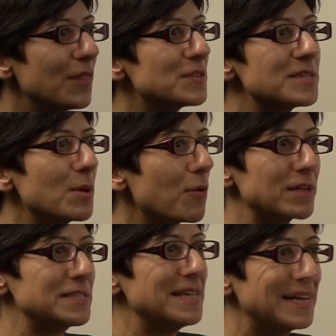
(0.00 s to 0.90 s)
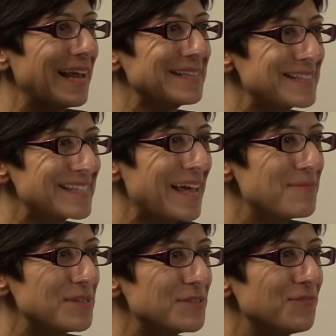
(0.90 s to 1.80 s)
The democratic landscape
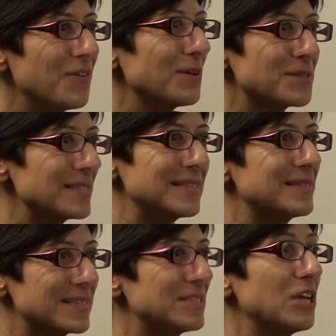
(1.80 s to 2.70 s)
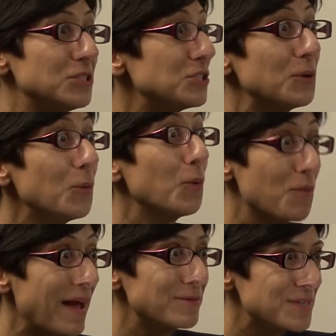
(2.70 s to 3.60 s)
is fast changing all
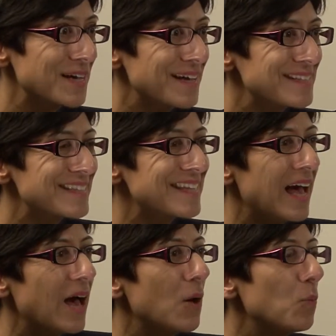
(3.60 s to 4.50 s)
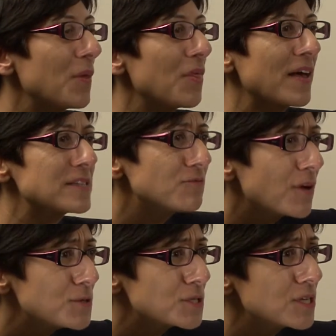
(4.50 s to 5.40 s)
around us, whether that's
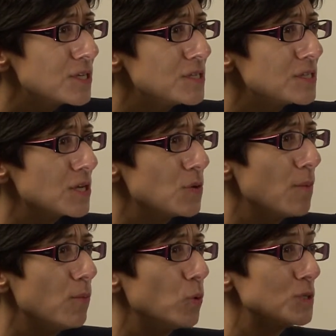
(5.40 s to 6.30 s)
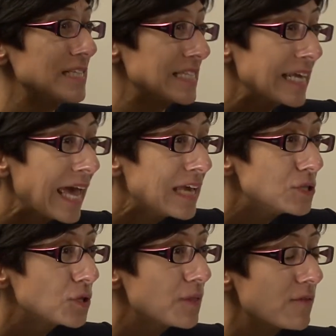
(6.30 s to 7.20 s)
voters who are more
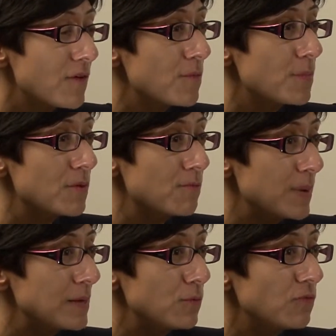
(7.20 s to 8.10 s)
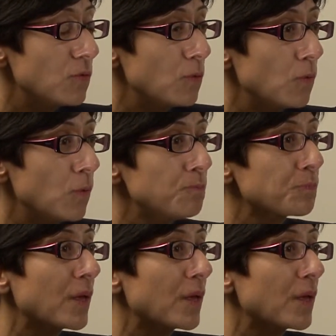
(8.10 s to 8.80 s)
disengaged than they've ever been before.